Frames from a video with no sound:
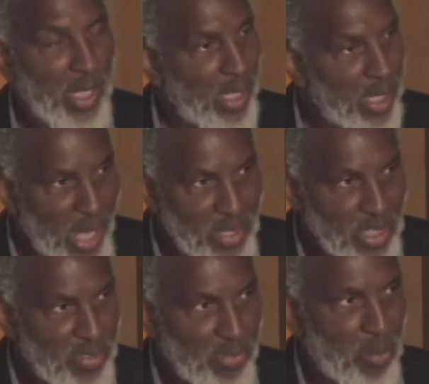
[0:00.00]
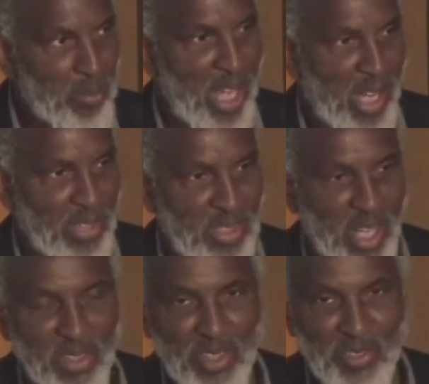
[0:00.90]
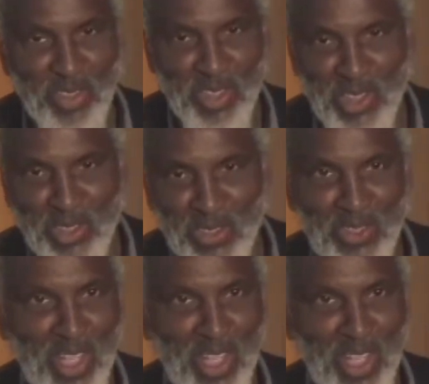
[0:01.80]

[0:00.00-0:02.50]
Not just for Blacks, not just for Latinos,